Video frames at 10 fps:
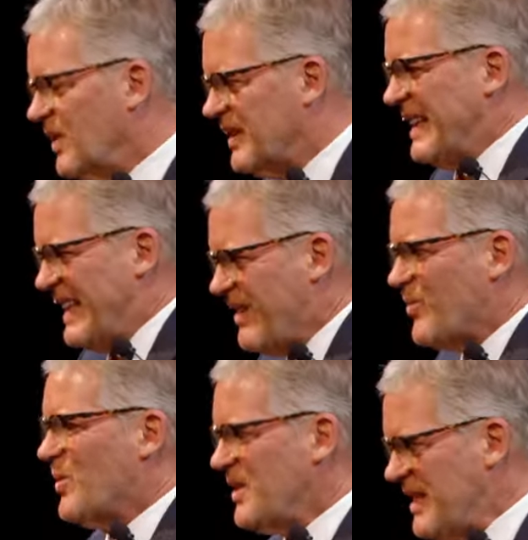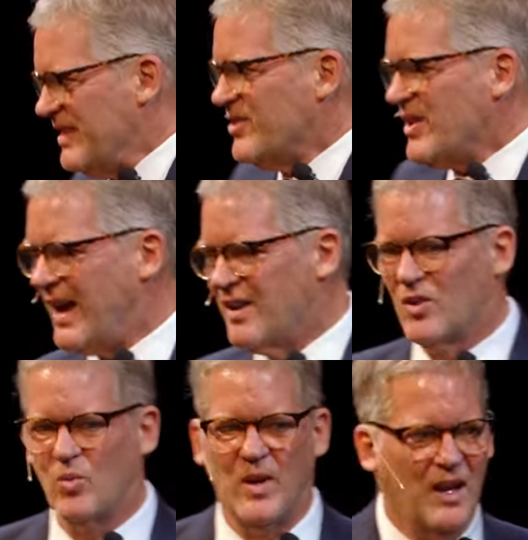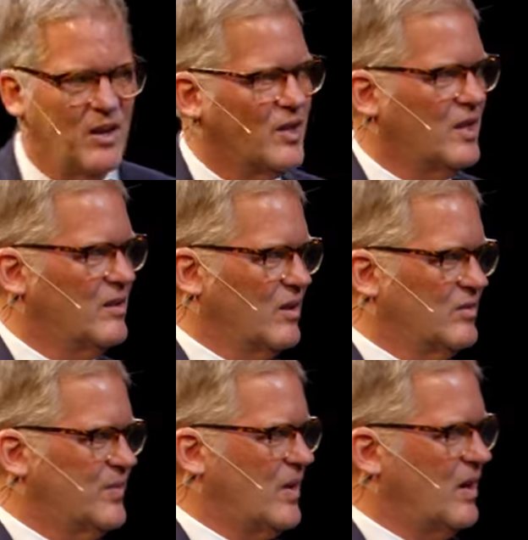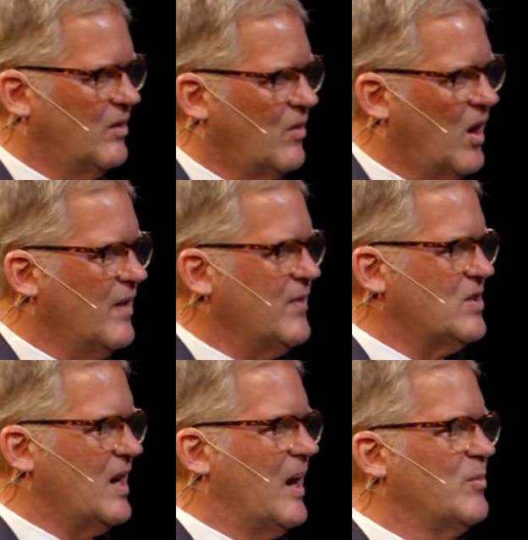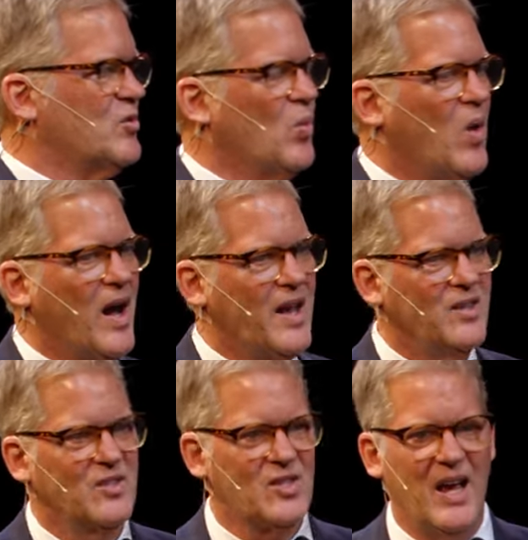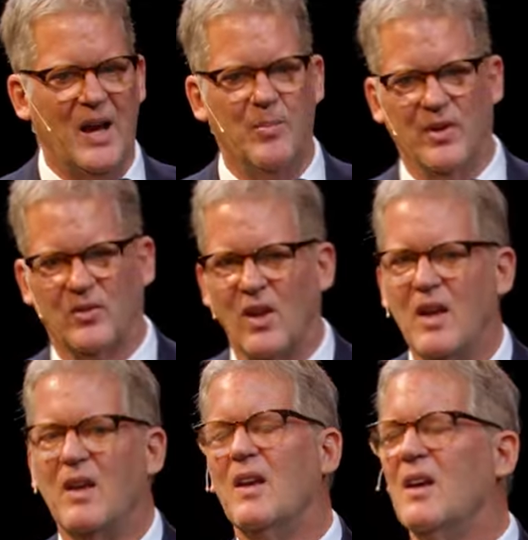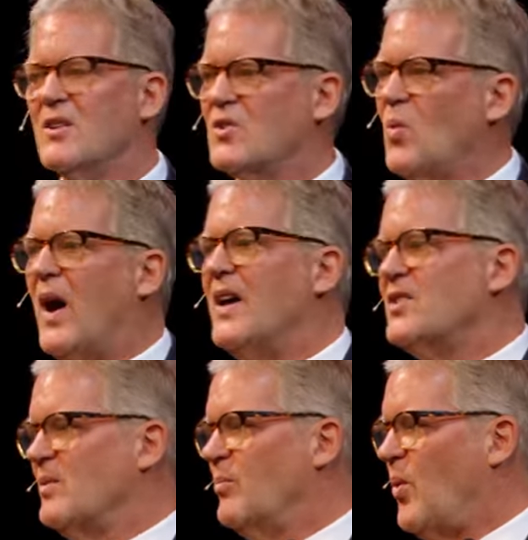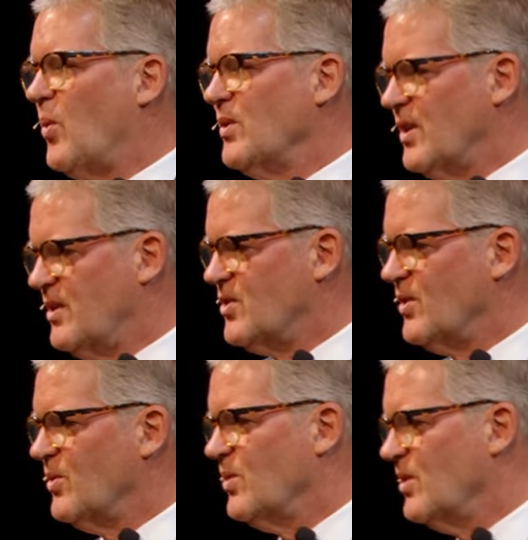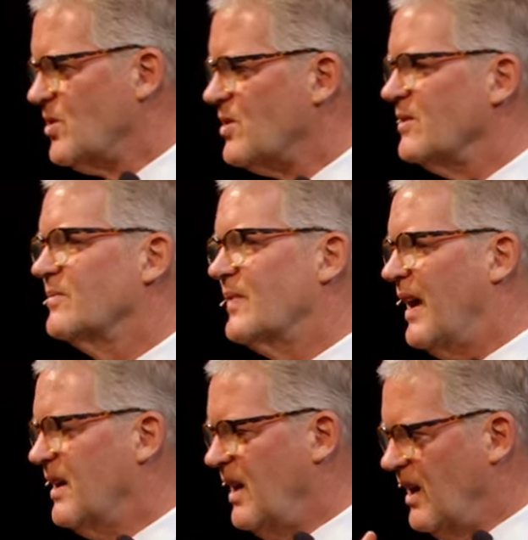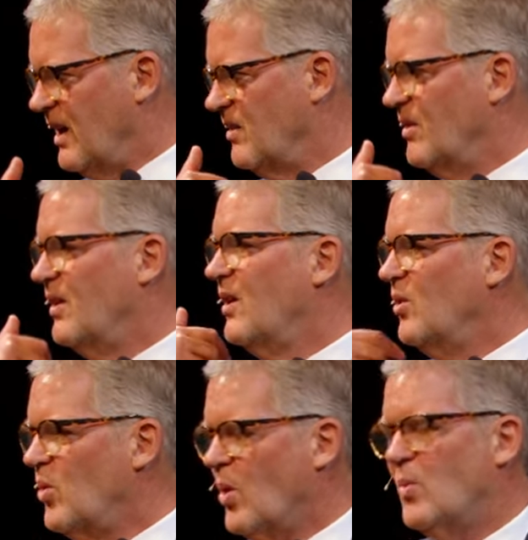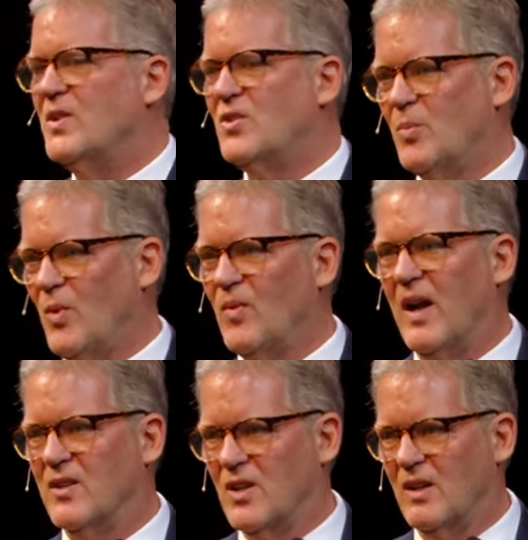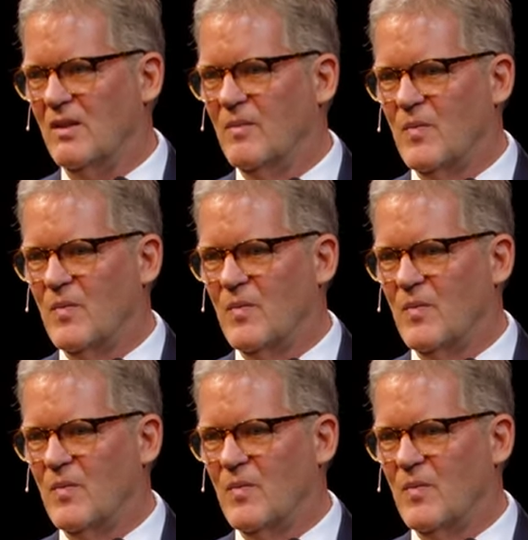but that really is kind of the reality of, of oftentimes why this happens. So, why is it important to consider this? Again, who are we supervising?